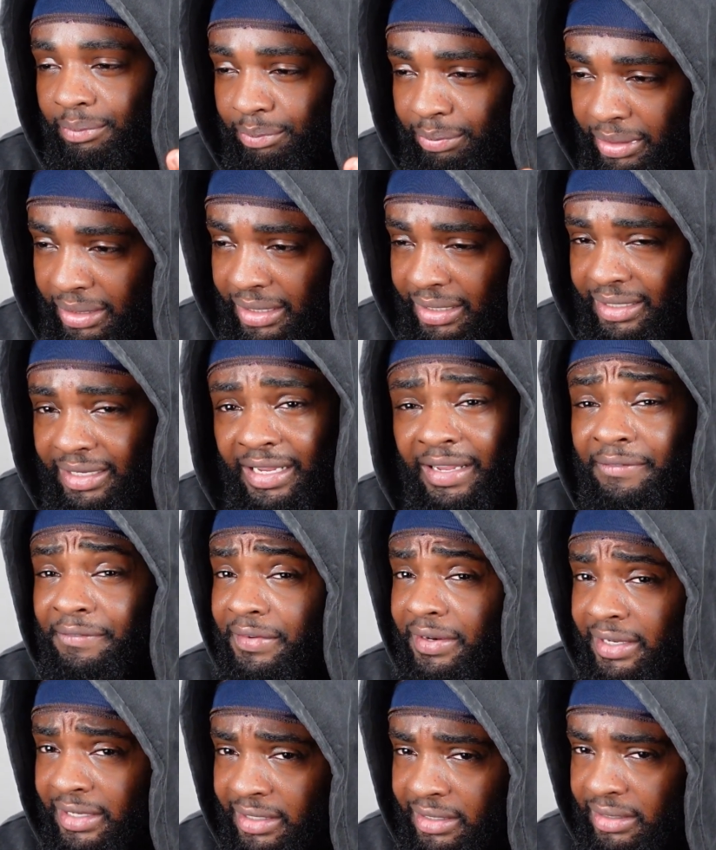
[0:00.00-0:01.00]
but if
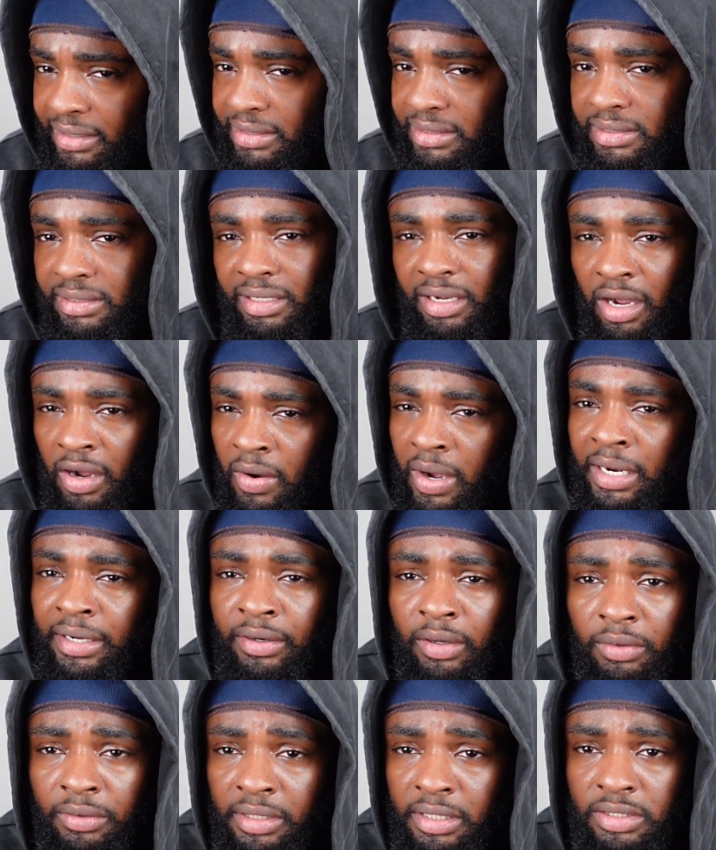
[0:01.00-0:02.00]
it is, oh, I
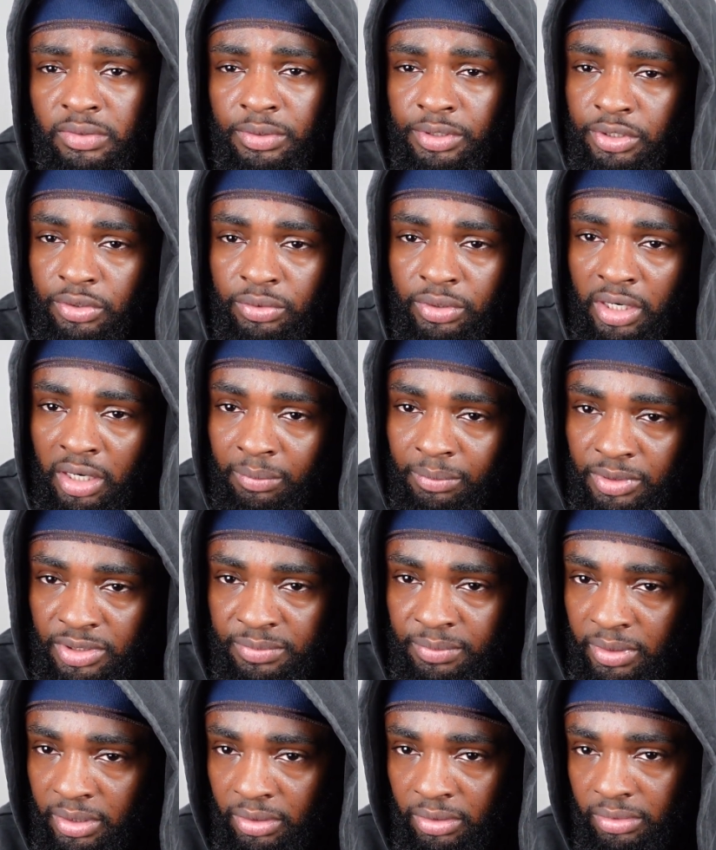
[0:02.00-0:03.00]
know these would do
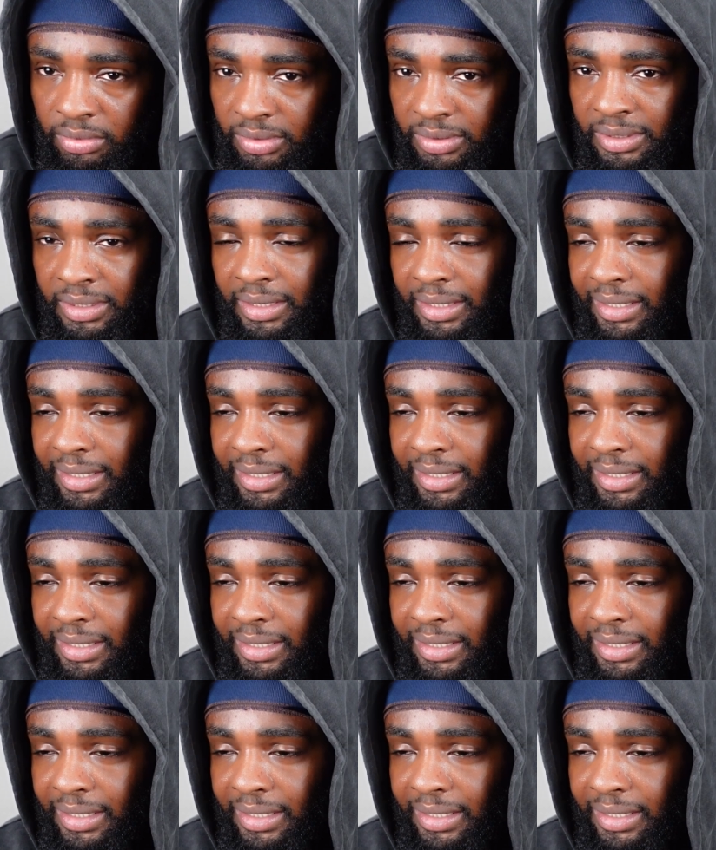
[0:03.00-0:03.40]
numbers, bro.